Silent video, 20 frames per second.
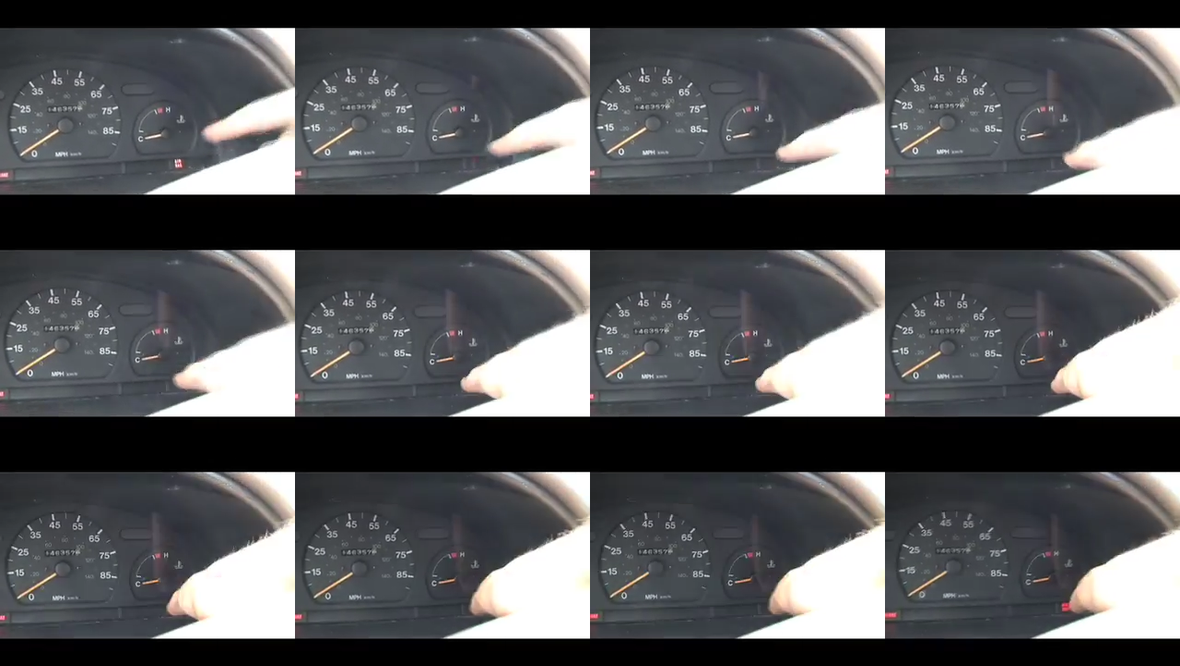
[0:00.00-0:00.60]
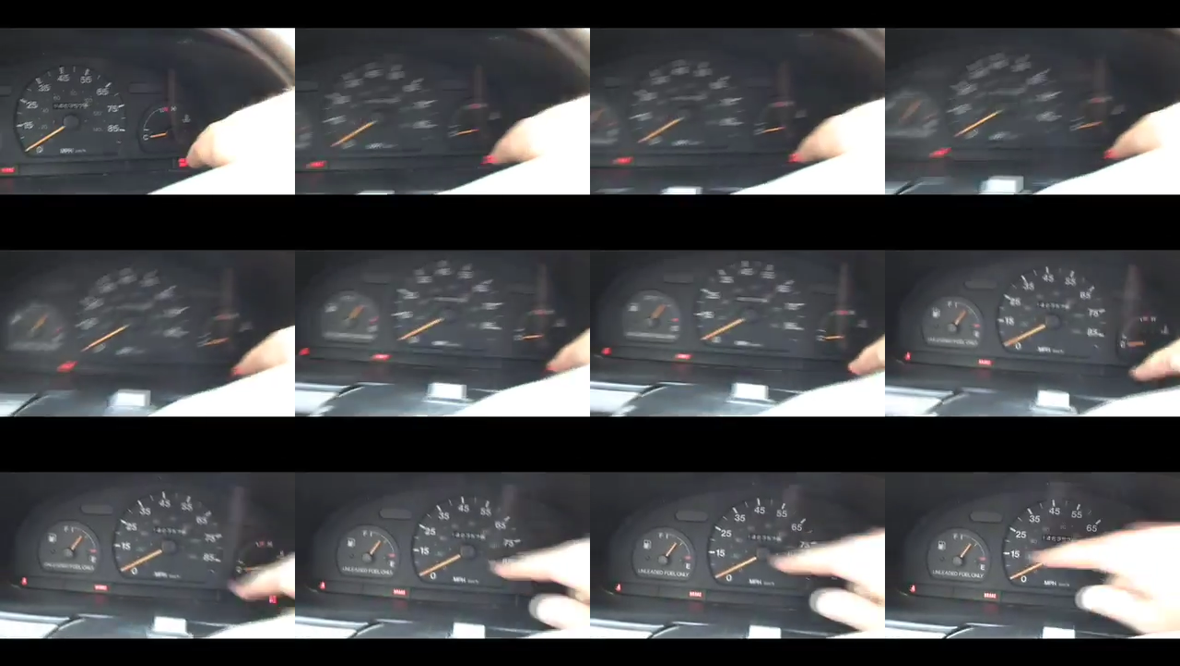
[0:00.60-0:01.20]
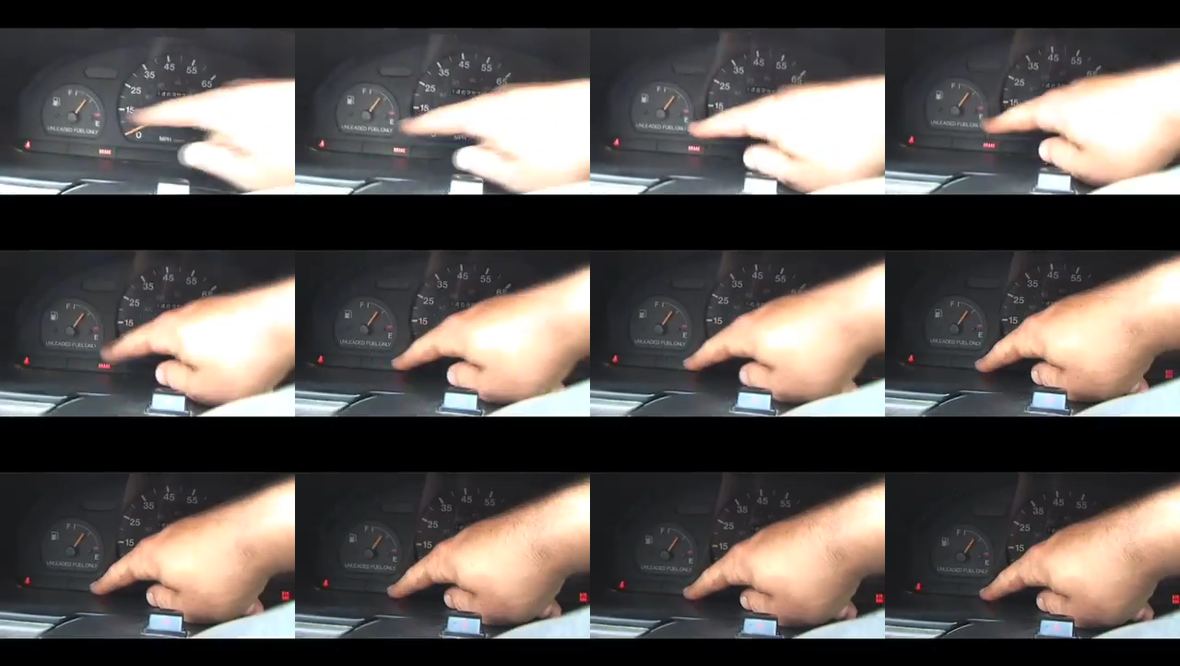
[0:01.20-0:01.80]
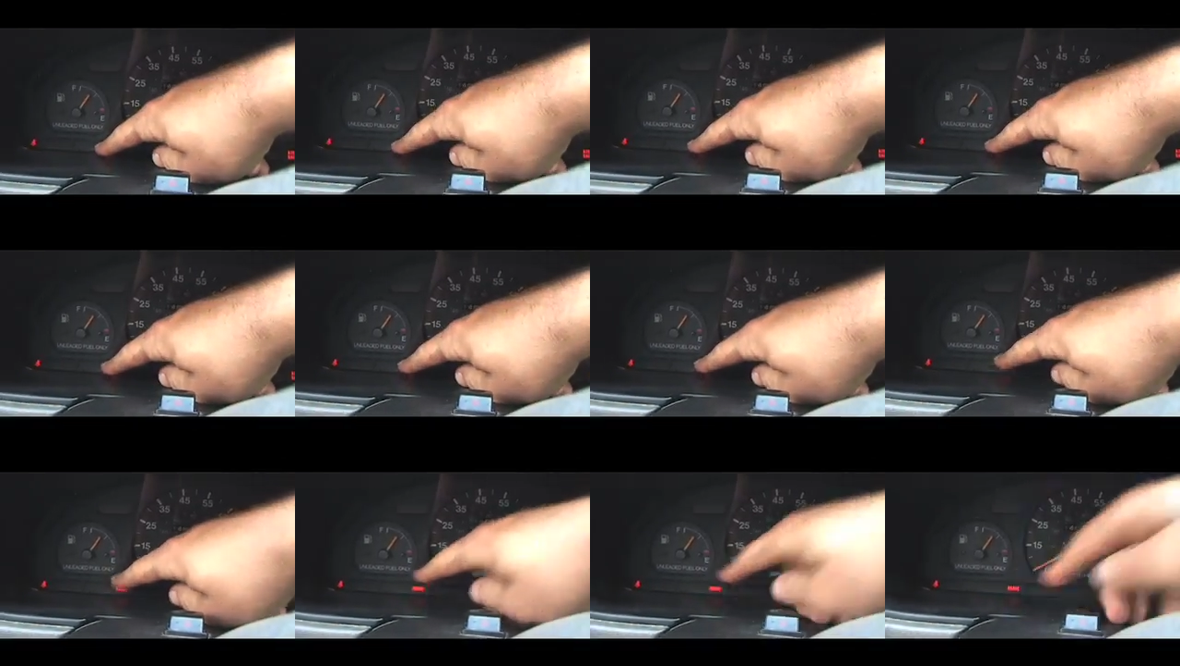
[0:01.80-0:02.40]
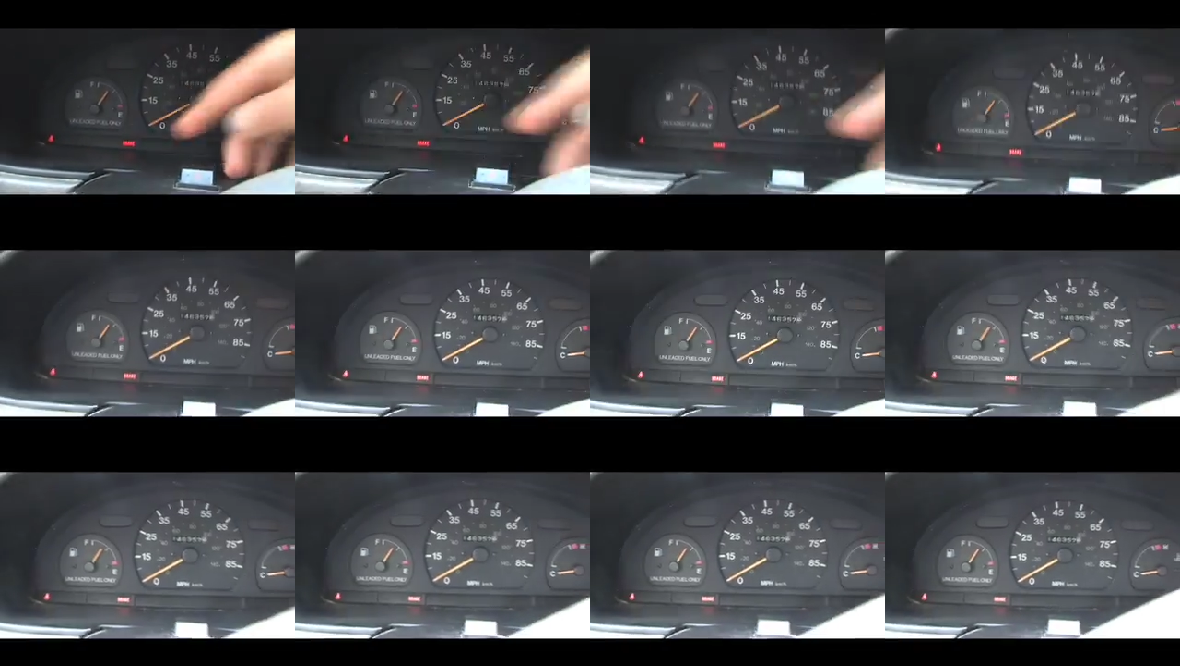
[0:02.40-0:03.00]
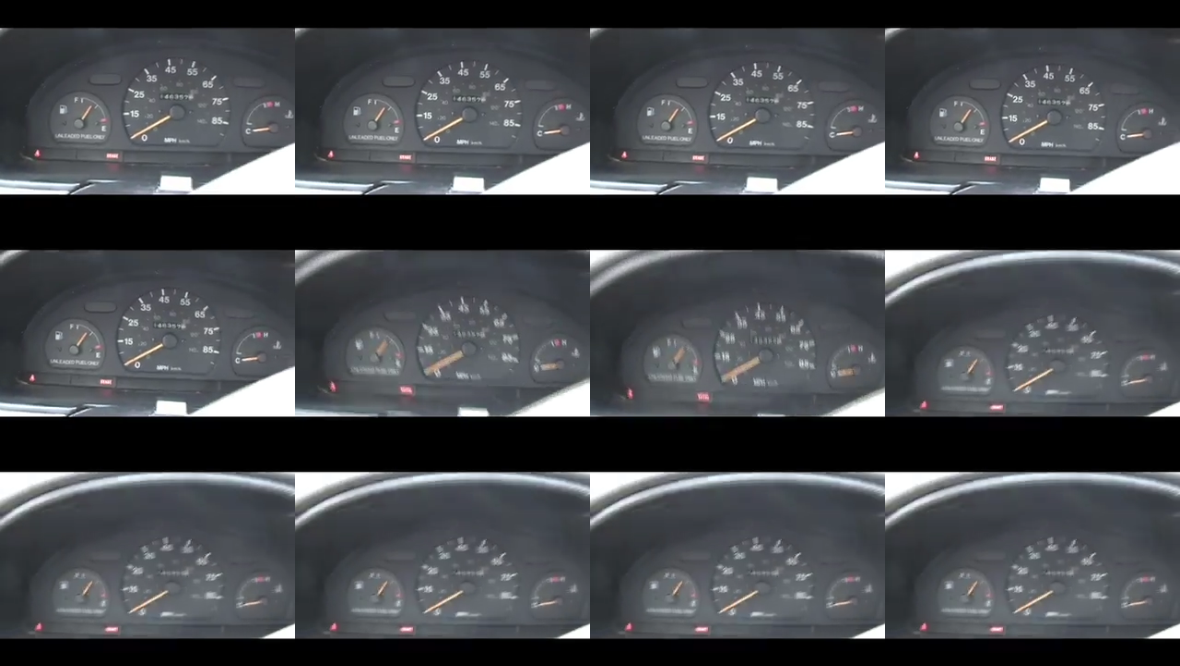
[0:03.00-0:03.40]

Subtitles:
Nobody's mouth can be seen.